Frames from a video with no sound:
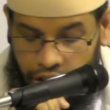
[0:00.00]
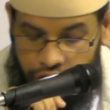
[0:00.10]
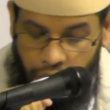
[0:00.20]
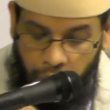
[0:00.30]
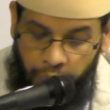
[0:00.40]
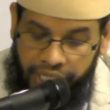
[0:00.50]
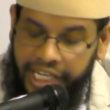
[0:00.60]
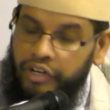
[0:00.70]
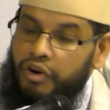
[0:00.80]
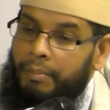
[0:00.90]
So we
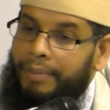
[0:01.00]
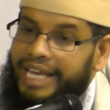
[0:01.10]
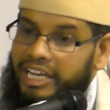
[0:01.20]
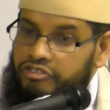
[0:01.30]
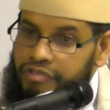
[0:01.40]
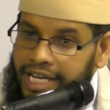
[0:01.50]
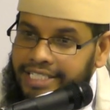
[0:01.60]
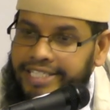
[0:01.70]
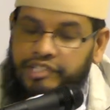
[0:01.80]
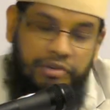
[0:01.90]
cannot make
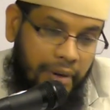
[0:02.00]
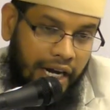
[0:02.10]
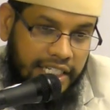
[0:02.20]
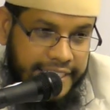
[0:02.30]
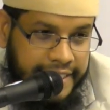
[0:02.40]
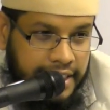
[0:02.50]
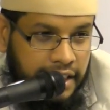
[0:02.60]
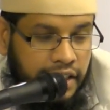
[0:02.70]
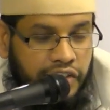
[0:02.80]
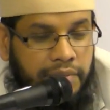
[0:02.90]
racist remarks.
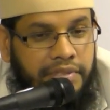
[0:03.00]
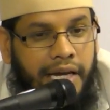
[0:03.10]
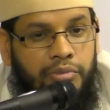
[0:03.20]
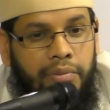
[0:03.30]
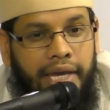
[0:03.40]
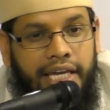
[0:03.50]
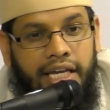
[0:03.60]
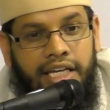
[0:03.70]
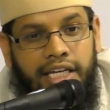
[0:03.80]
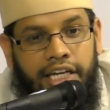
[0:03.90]
Sometimes we
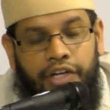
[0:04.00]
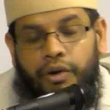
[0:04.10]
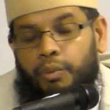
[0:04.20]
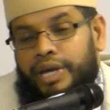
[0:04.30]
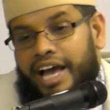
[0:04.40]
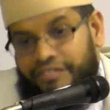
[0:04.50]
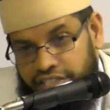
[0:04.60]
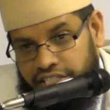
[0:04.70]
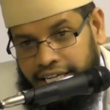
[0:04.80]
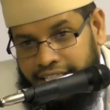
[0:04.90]
make, you know, we have
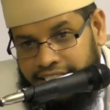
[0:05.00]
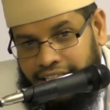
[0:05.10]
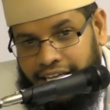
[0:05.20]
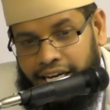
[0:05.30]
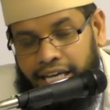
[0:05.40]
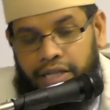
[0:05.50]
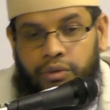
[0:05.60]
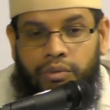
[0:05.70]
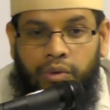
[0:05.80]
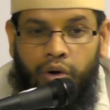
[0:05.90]
this tendency again, like
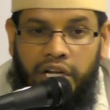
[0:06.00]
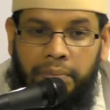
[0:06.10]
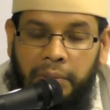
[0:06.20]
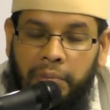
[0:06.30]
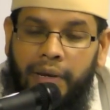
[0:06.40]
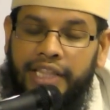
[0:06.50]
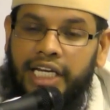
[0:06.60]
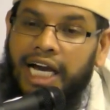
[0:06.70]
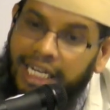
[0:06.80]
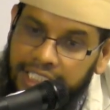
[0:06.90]
calling people by
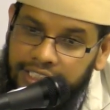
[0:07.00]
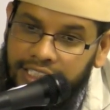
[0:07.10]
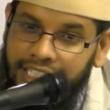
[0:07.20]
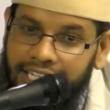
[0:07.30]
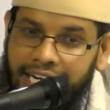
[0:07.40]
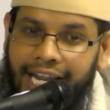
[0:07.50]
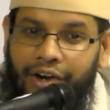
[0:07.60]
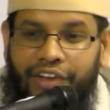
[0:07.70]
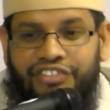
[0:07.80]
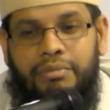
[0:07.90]
their colors.
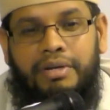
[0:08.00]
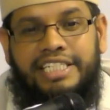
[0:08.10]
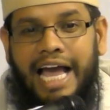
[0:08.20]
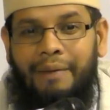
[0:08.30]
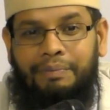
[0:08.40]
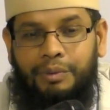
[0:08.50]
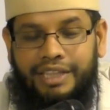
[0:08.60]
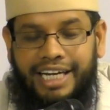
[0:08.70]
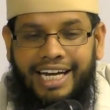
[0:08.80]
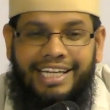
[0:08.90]
Now, if somebody's happy
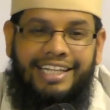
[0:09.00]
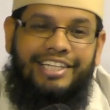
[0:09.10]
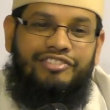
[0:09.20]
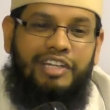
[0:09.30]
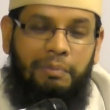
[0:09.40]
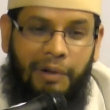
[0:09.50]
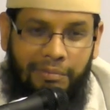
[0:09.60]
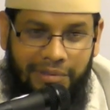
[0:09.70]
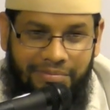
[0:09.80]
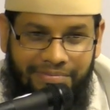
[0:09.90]
with that, there's no
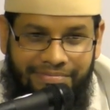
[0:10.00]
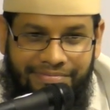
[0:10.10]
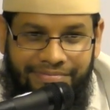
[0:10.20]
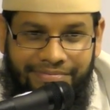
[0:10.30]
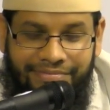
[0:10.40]
problem.